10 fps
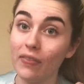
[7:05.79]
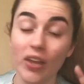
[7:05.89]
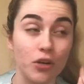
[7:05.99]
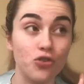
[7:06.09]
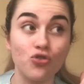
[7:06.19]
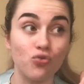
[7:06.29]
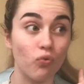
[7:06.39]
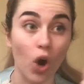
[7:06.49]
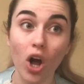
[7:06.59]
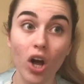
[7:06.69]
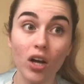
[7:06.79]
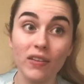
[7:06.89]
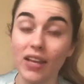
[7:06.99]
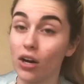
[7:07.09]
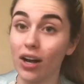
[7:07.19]
They are strong,
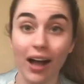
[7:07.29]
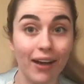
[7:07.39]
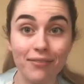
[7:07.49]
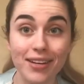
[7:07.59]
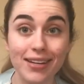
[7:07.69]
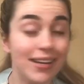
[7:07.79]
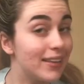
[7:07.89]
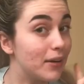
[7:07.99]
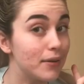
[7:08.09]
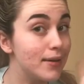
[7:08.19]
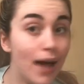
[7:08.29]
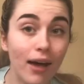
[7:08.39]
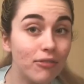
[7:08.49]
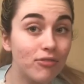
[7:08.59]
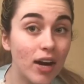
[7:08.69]
they are confident, and they are
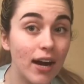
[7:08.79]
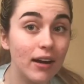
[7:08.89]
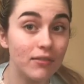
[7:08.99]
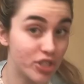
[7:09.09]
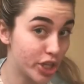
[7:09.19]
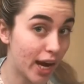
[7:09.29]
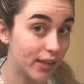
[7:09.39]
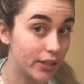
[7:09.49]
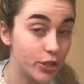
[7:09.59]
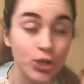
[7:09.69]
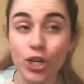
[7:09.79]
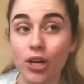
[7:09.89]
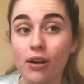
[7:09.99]
not afraid of a challenge.